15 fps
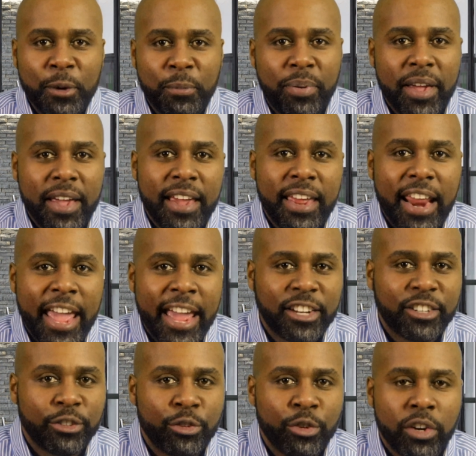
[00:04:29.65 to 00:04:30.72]
paying
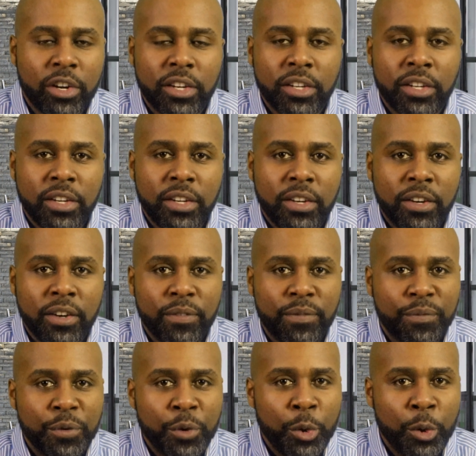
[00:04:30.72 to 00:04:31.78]
extra
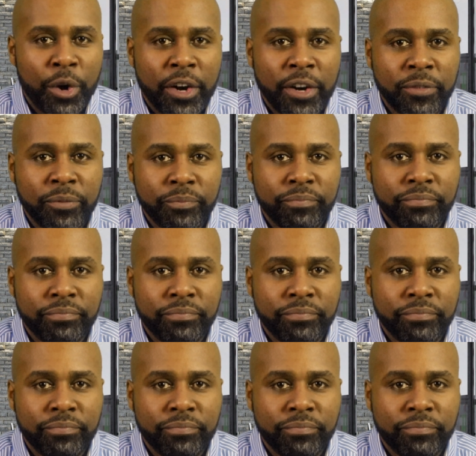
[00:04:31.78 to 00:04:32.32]
for